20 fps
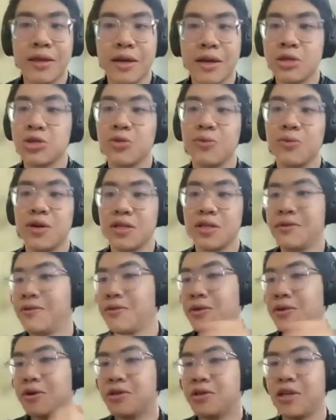Thanks so much
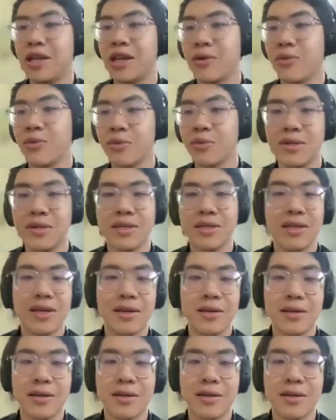for chatting with me today.